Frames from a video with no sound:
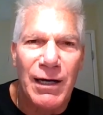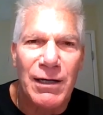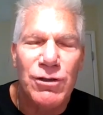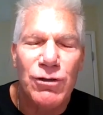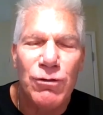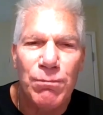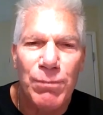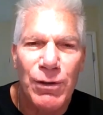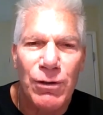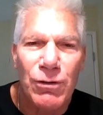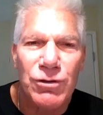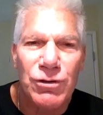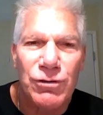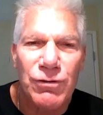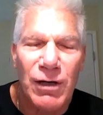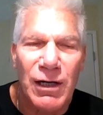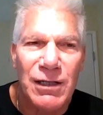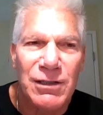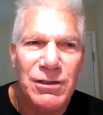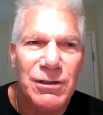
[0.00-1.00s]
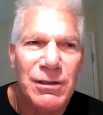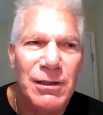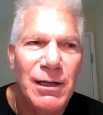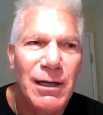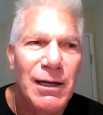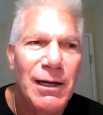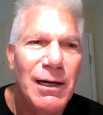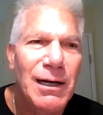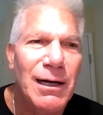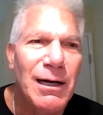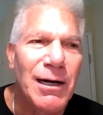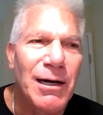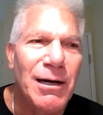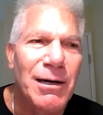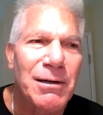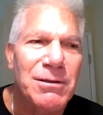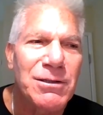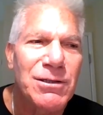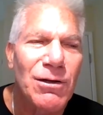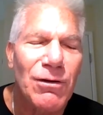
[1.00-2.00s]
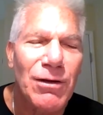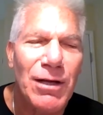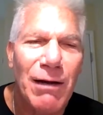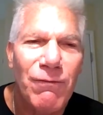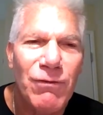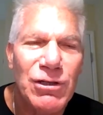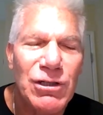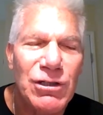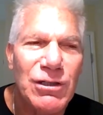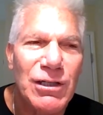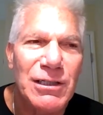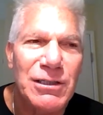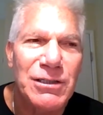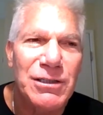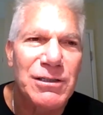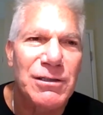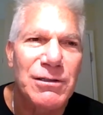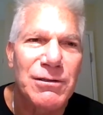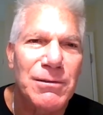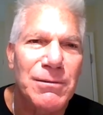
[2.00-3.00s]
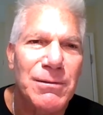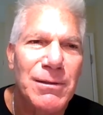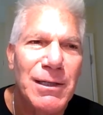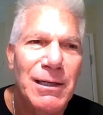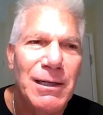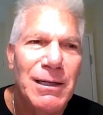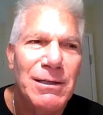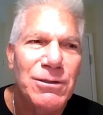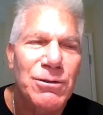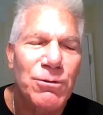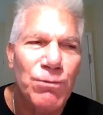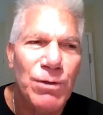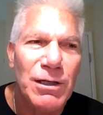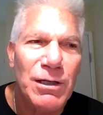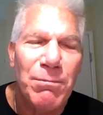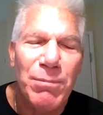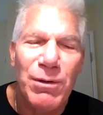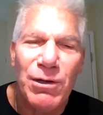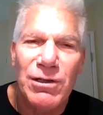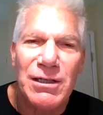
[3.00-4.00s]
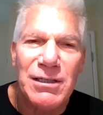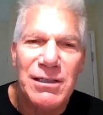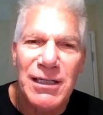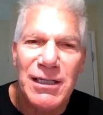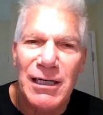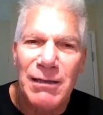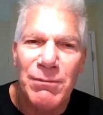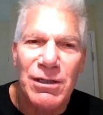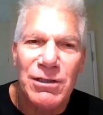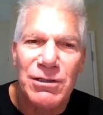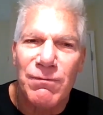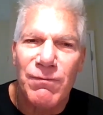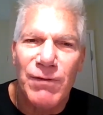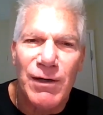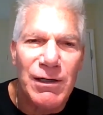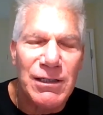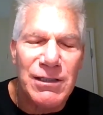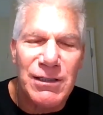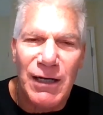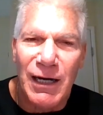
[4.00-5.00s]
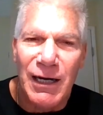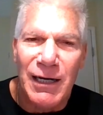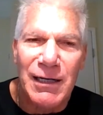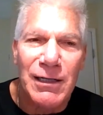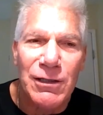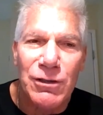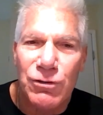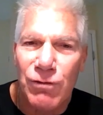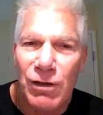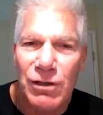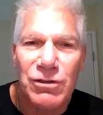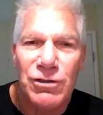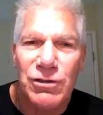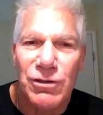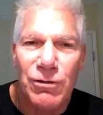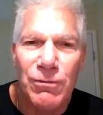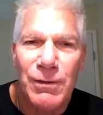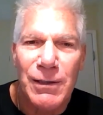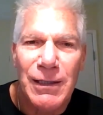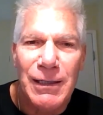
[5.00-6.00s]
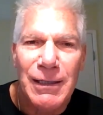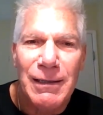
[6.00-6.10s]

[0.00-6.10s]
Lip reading: to build trust, to leverage this to really build a team that's very tight and trusts you.